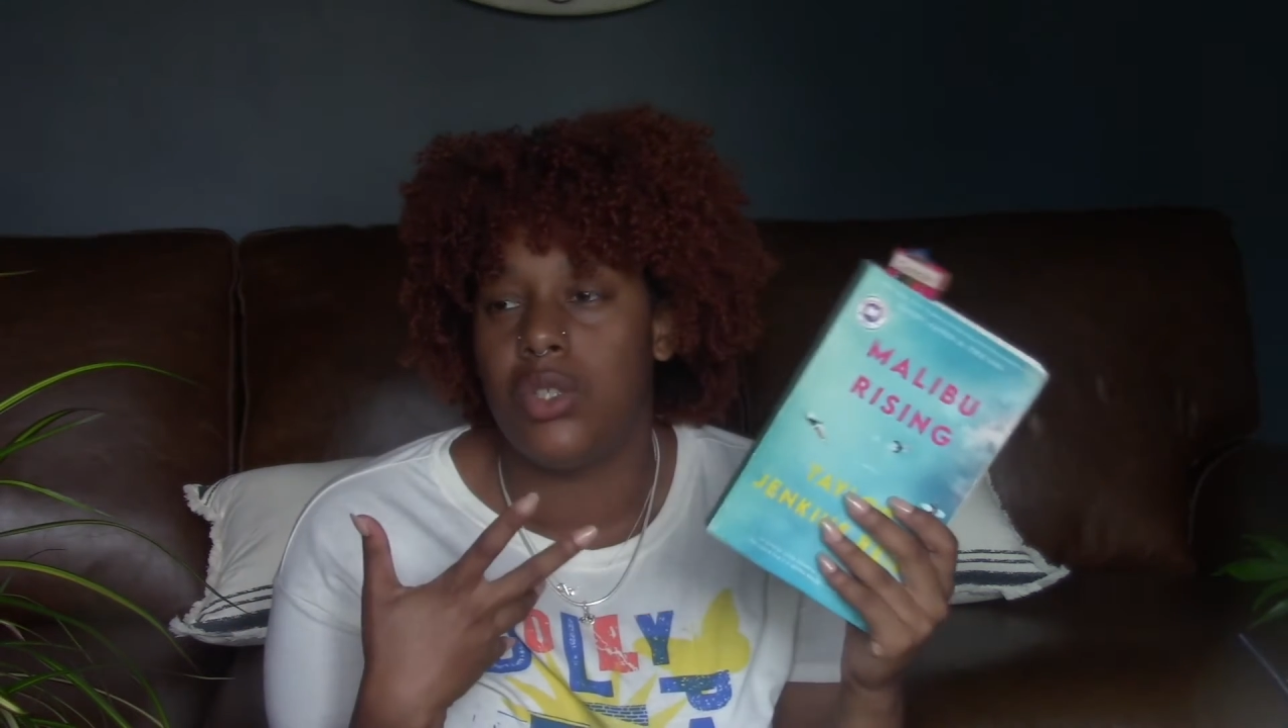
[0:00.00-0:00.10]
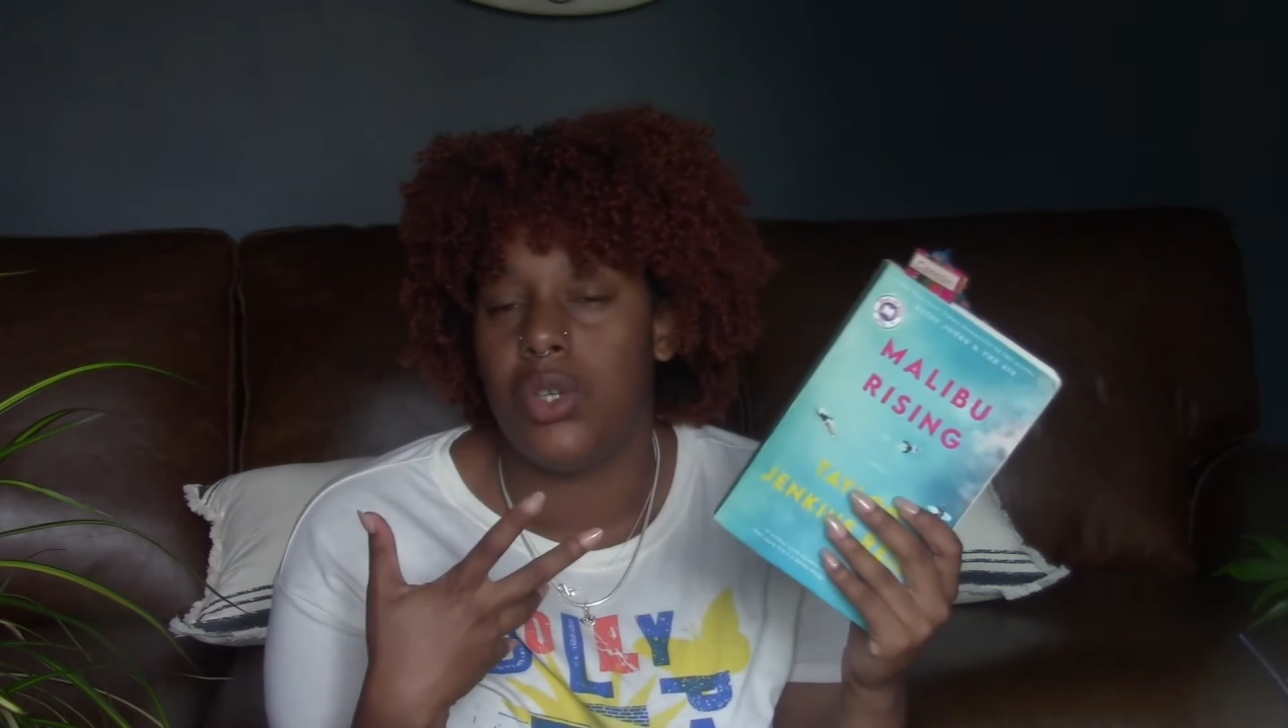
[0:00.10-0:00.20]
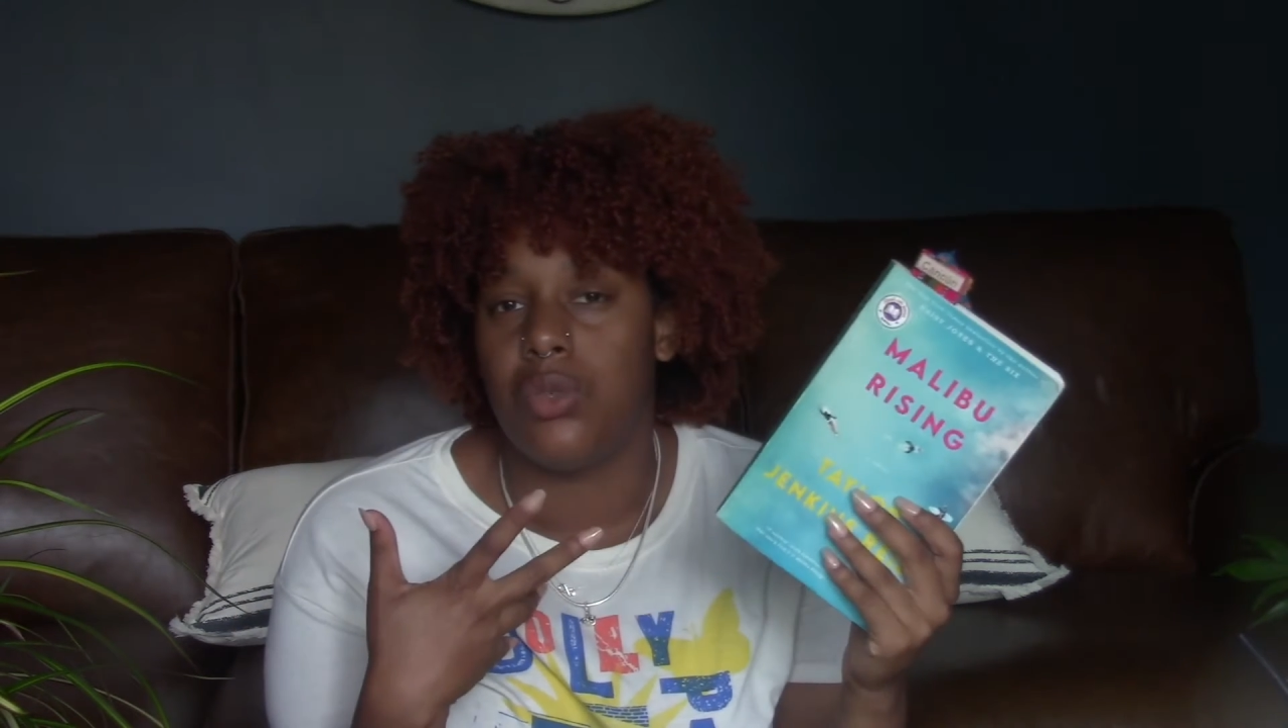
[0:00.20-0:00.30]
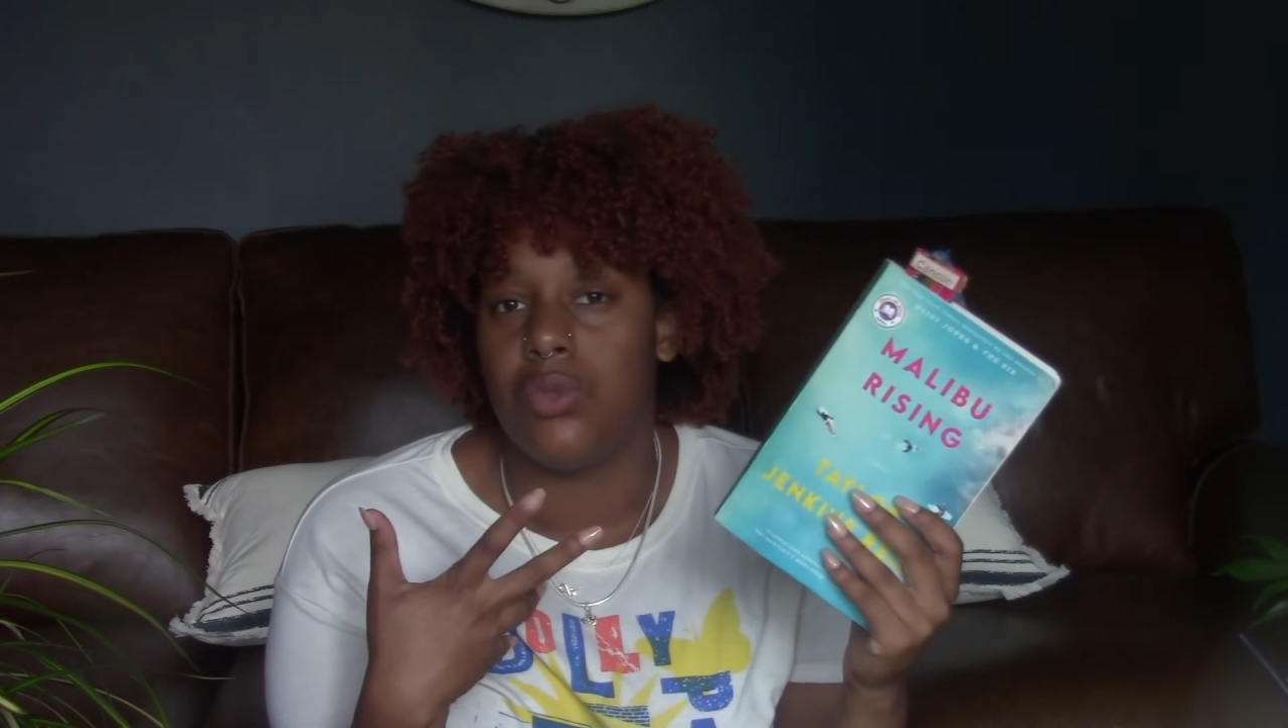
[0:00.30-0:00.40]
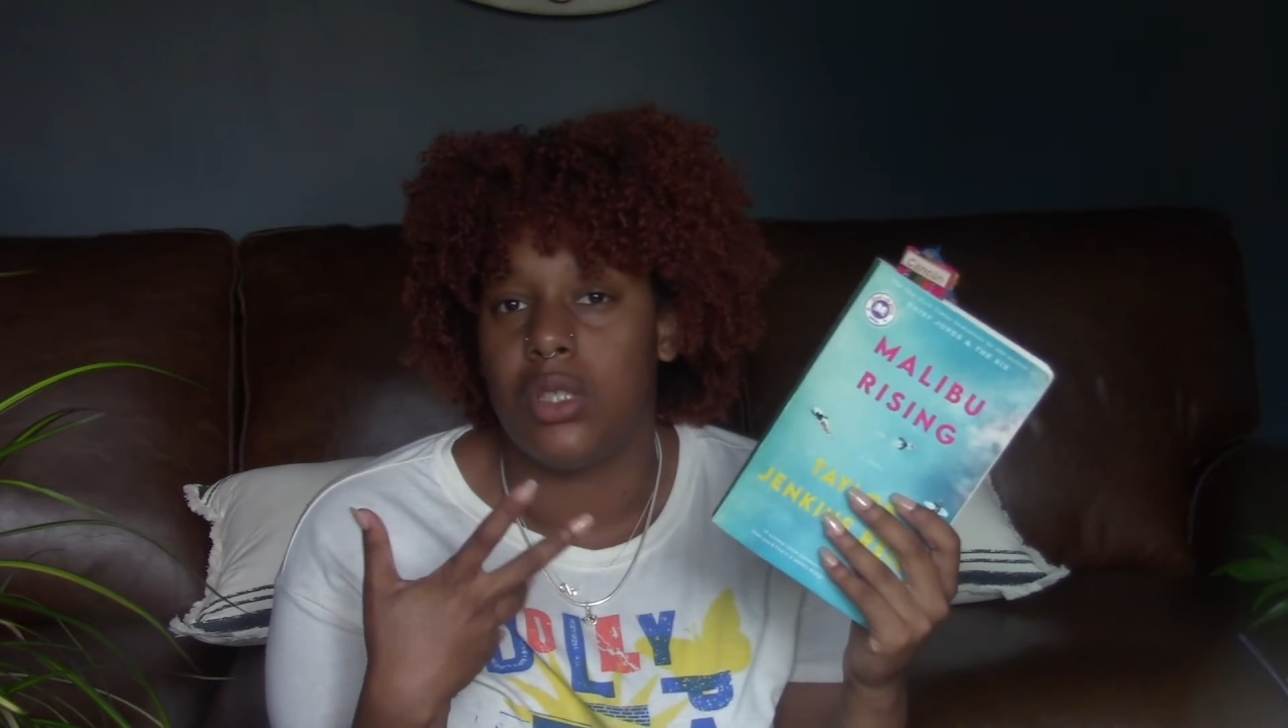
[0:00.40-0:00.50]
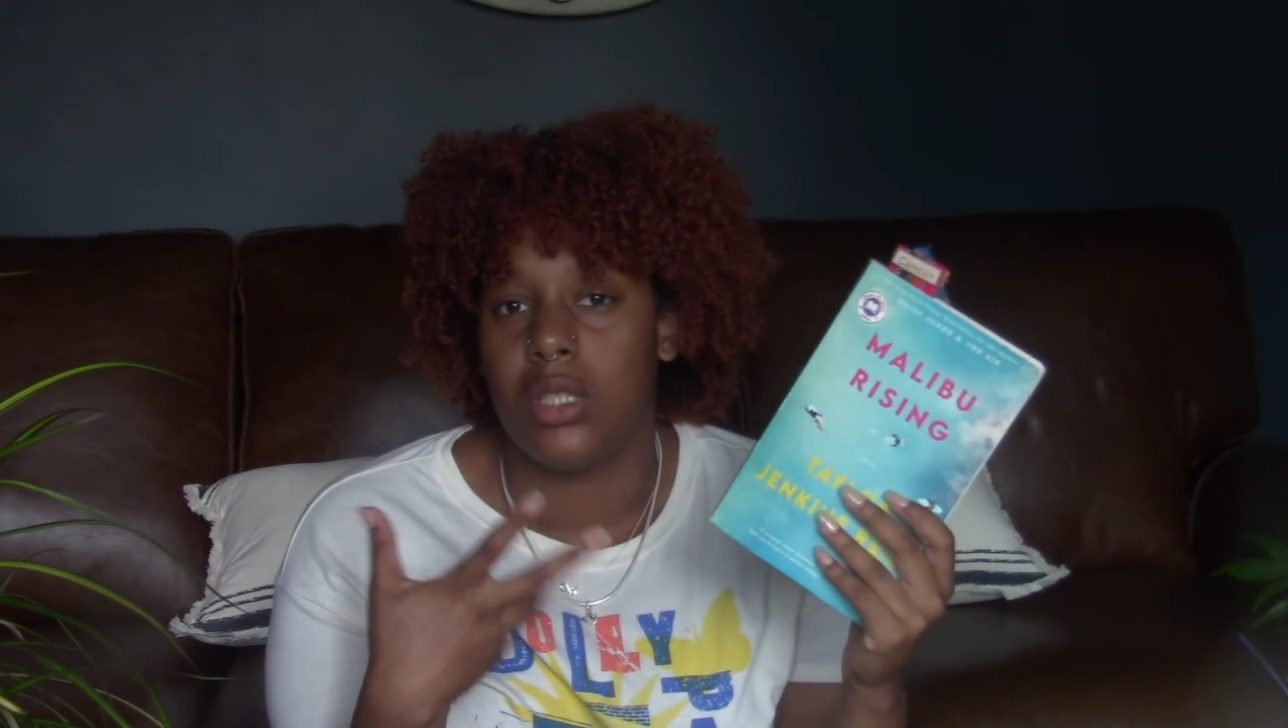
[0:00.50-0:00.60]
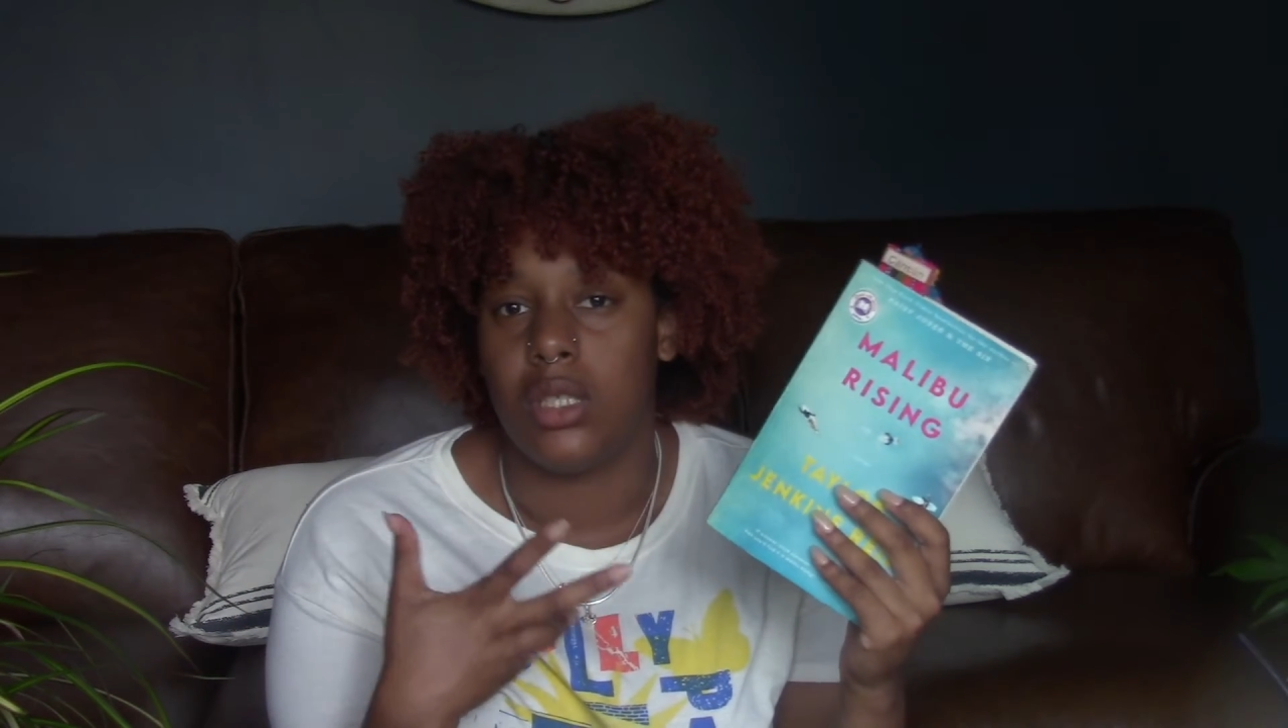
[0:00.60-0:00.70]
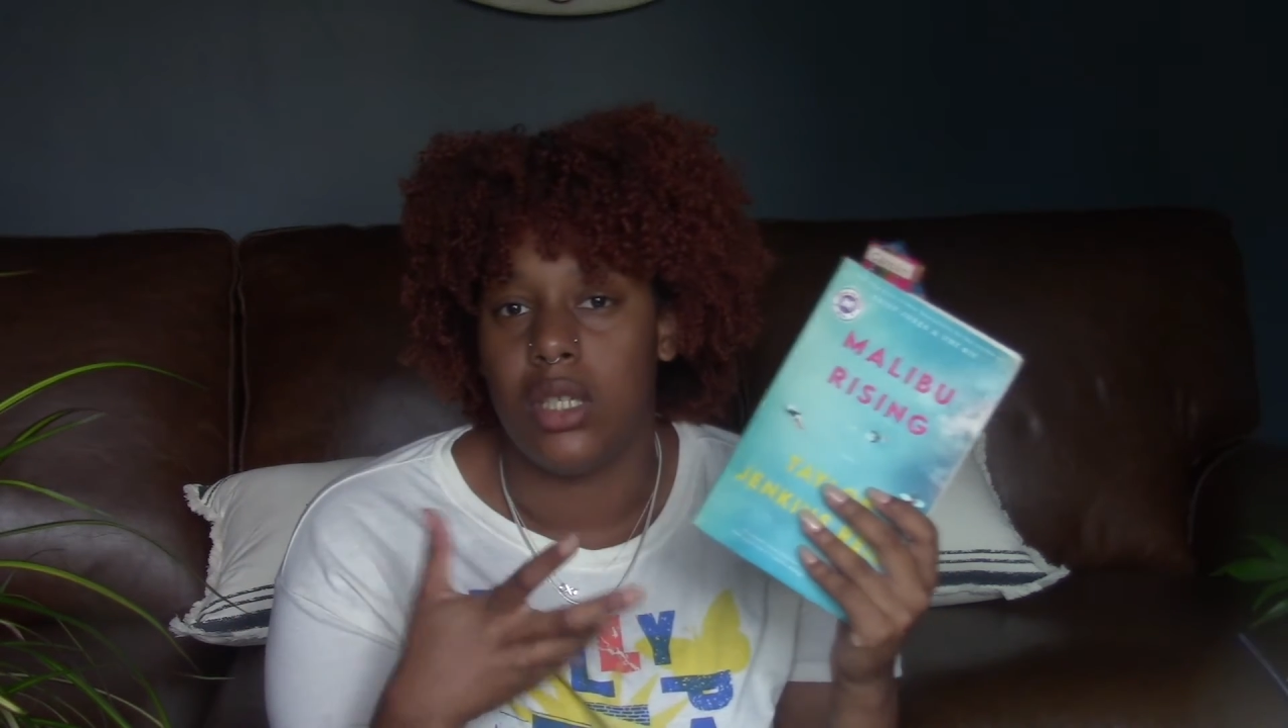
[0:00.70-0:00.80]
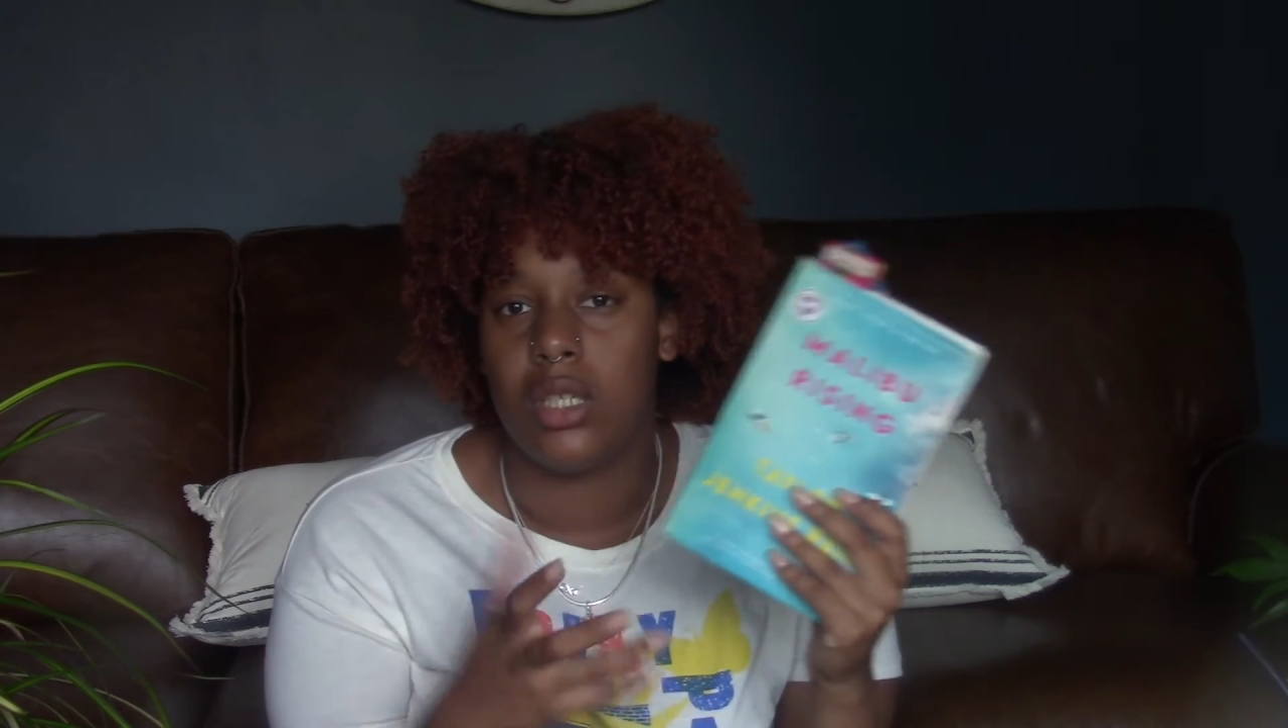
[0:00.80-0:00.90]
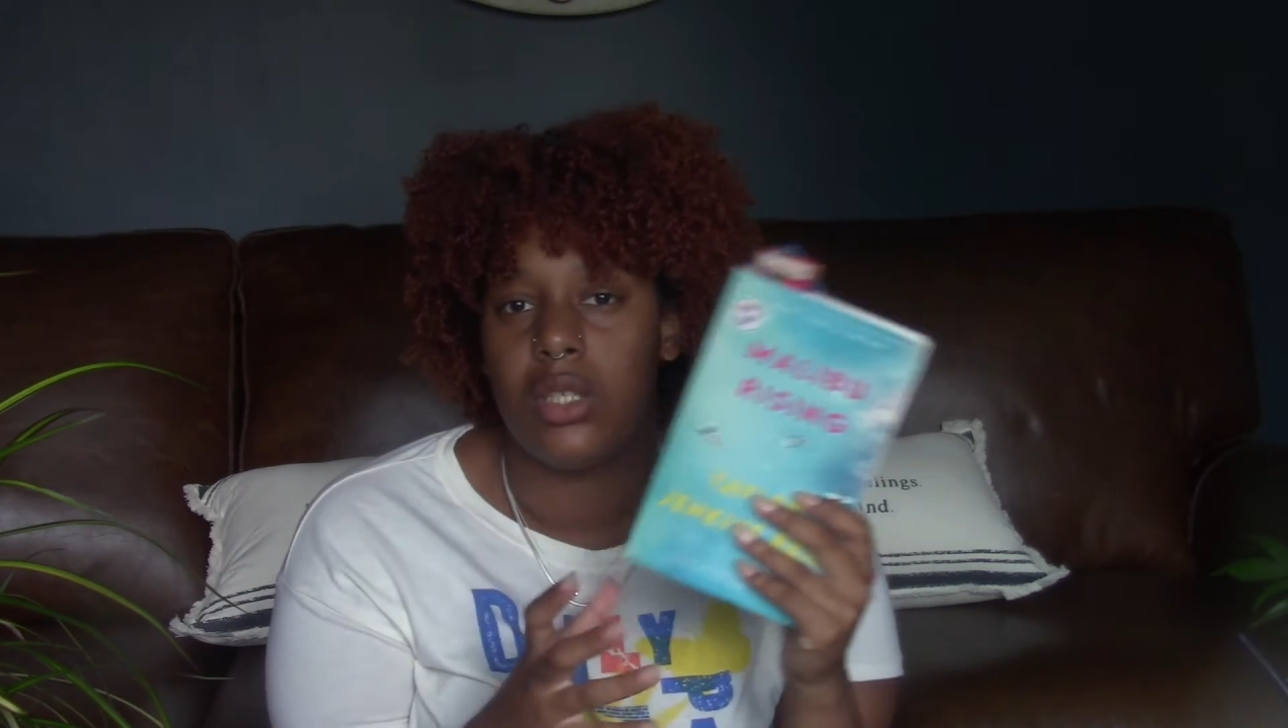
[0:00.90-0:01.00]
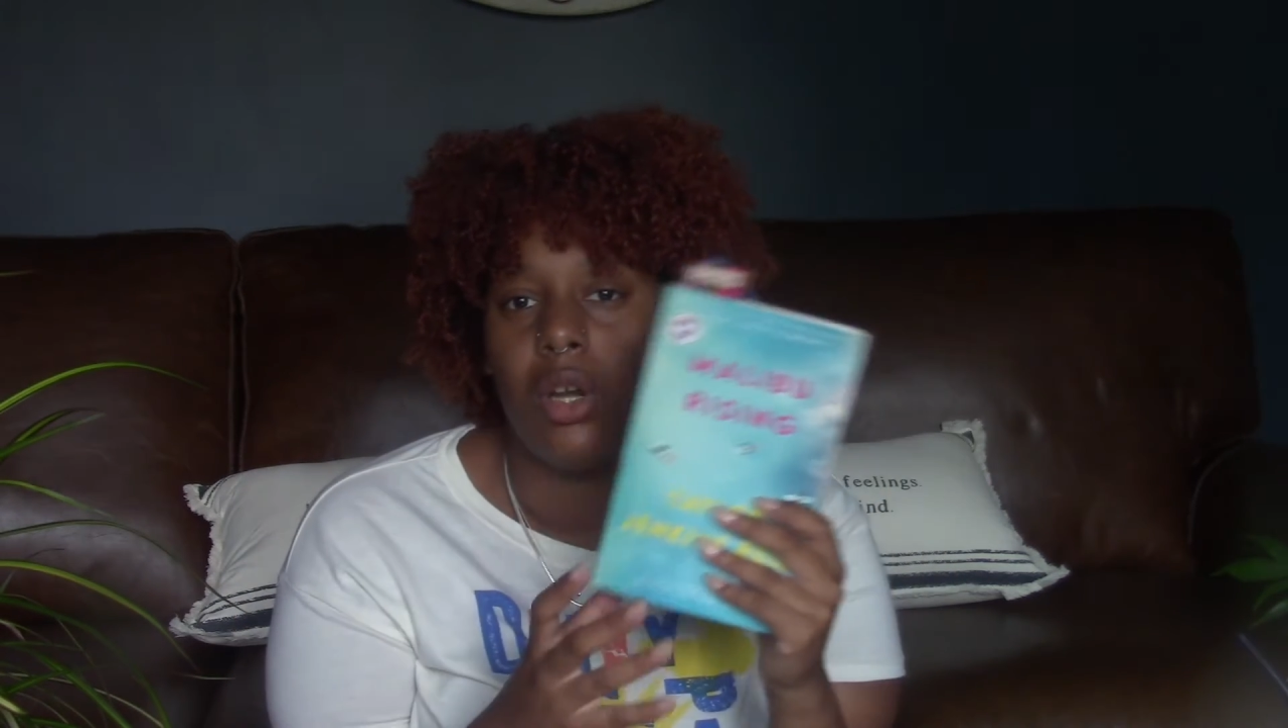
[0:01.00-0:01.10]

Jones and the Six